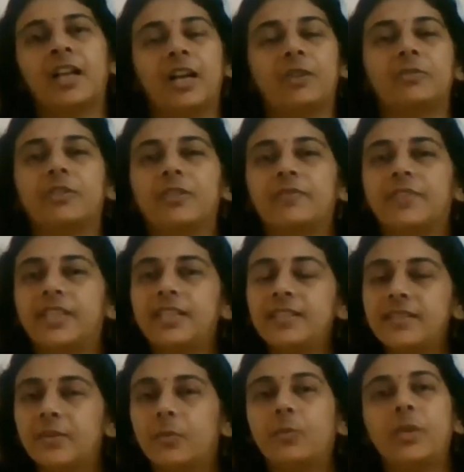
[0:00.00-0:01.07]
Out of
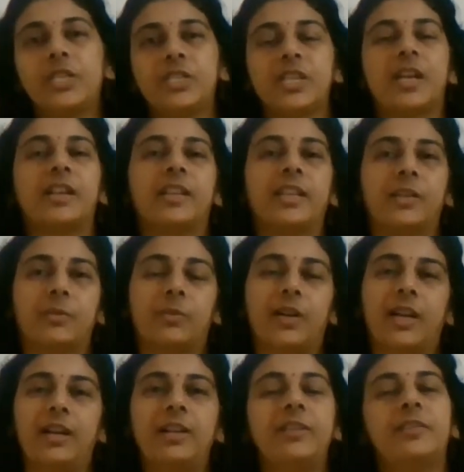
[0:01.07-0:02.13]
this, which are
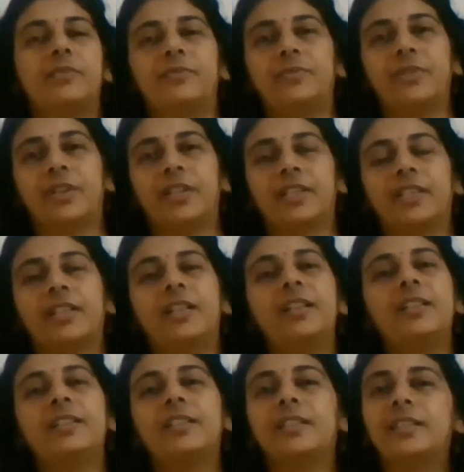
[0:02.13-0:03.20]
required for
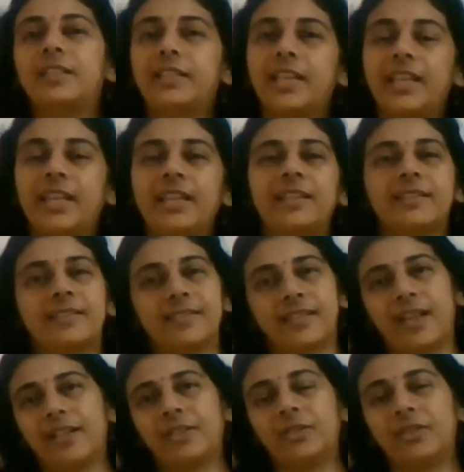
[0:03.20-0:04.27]
the T
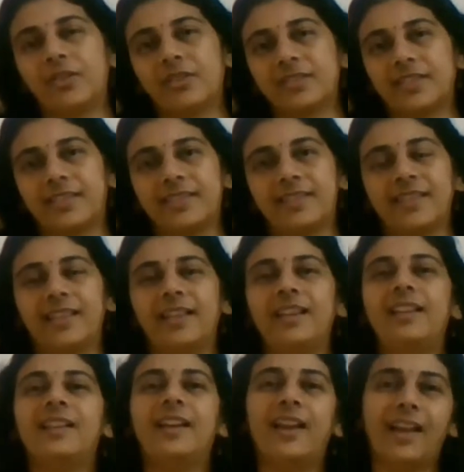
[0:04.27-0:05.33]
cytotoxic
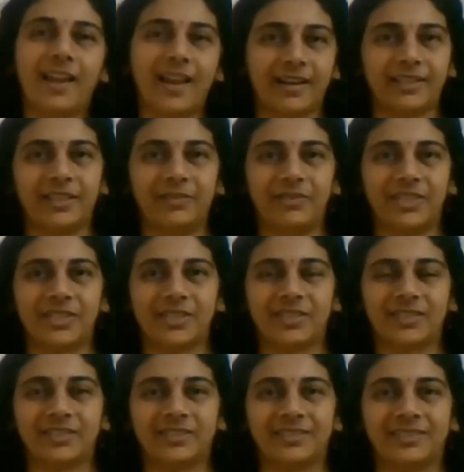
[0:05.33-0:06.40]
cell activation?